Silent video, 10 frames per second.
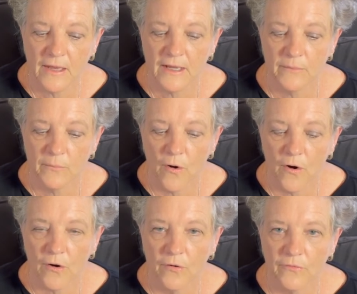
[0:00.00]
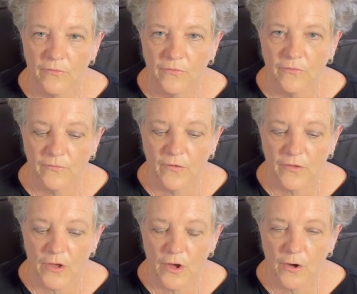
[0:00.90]
can borrow for
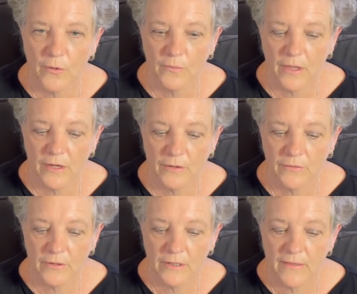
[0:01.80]
the home loan,